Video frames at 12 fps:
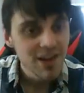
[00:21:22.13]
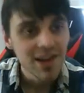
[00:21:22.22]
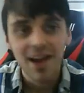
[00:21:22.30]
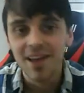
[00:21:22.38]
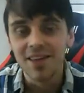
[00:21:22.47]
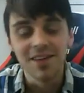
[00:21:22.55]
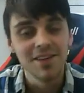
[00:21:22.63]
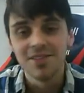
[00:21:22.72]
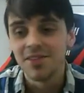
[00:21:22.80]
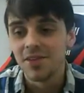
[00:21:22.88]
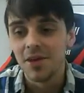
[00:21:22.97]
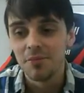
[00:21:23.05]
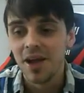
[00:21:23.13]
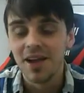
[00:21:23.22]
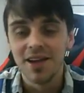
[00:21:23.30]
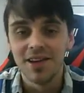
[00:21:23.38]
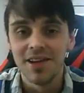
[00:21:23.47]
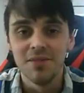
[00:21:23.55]
hate
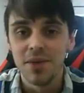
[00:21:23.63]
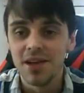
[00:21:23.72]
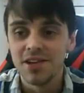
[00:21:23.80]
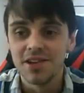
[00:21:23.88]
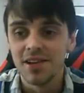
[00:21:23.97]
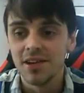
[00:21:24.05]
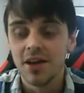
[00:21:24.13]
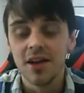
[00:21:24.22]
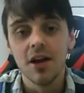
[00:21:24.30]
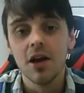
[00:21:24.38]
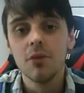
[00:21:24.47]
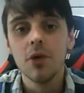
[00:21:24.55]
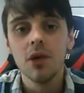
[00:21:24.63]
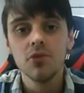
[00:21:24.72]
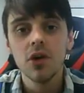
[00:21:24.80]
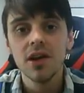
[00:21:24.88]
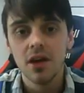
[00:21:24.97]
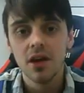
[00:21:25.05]
paying in Beijing. Like
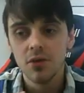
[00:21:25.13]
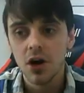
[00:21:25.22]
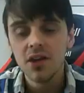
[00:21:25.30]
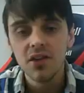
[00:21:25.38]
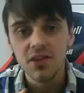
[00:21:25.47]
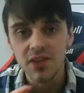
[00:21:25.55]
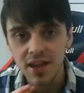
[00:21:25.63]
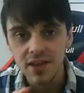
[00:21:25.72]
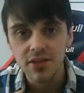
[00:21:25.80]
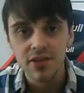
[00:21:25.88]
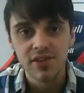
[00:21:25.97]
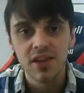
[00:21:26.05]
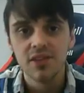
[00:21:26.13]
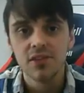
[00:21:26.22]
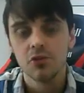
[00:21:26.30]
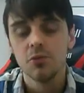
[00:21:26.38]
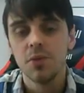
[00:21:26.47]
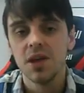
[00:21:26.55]
I'm kind of near the center
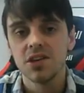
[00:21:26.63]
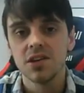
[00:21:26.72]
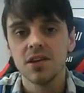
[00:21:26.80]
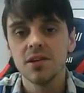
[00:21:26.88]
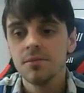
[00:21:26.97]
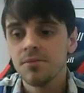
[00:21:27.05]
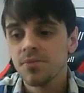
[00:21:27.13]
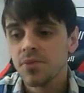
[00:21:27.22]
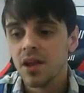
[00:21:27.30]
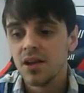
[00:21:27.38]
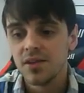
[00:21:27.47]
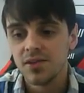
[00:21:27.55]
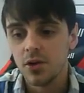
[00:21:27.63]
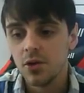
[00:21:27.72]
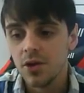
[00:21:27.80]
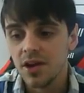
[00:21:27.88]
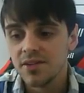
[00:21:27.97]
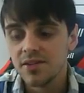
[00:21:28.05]
of Beijing, so
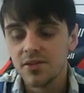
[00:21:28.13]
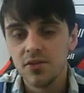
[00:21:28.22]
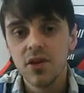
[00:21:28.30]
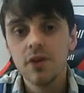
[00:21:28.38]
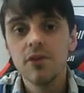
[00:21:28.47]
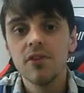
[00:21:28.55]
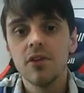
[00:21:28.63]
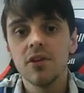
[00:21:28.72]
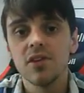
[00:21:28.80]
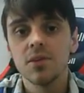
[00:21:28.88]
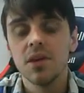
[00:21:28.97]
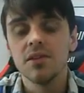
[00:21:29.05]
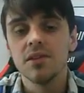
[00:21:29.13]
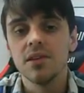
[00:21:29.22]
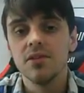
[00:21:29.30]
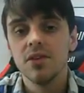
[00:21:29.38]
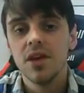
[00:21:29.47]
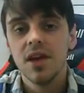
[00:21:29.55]
it's very, very expensive,
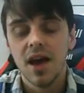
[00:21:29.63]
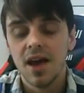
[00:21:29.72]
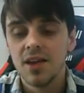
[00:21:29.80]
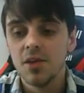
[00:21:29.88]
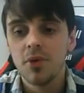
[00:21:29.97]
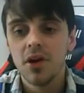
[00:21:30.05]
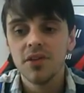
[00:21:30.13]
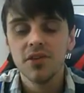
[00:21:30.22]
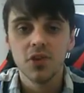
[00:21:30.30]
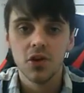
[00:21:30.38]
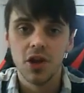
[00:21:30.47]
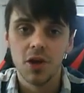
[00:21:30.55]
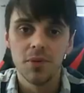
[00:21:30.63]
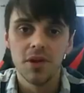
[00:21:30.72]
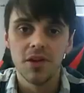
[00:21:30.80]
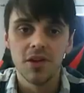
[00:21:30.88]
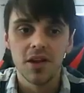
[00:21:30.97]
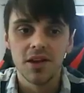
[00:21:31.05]
and the price has gone up
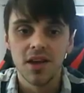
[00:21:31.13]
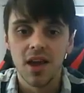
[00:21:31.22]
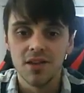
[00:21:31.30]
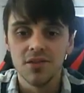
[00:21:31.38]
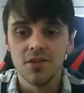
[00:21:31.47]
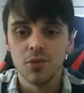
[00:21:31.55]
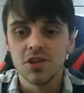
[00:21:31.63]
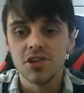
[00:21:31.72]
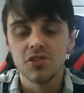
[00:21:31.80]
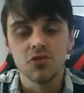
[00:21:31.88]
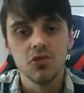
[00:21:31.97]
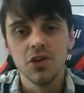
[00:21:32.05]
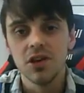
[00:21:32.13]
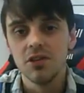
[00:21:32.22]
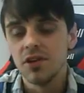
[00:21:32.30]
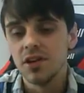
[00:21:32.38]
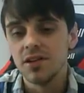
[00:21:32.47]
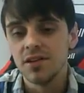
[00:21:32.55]
again, which is really,
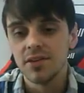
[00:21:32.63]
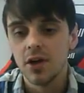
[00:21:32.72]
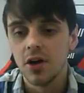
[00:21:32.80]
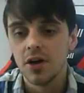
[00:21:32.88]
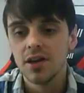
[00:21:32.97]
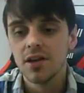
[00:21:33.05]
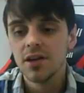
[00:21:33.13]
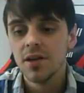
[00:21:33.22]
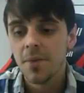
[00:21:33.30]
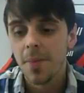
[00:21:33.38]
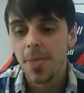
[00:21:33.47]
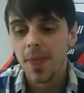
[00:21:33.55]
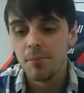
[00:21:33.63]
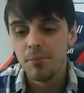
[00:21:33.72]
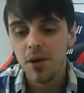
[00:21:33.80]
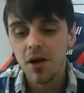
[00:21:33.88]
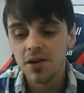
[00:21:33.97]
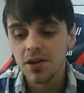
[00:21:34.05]
really disheartening.
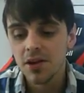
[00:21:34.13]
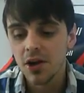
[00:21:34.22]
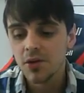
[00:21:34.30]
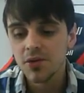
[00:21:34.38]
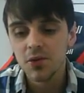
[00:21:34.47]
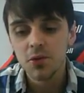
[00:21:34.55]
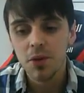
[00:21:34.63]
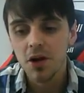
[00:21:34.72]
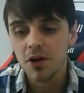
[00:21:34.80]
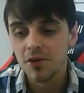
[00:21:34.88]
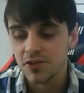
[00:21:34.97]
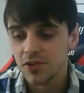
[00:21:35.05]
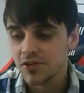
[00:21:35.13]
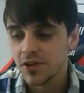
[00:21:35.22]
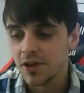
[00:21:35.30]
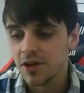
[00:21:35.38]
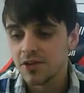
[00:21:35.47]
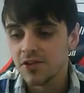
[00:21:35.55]
But you know, it's all part of just
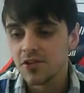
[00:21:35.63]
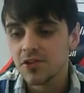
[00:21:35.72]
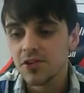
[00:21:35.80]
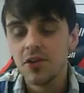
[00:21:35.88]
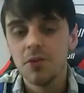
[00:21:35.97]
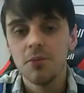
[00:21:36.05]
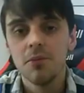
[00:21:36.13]
it's gonna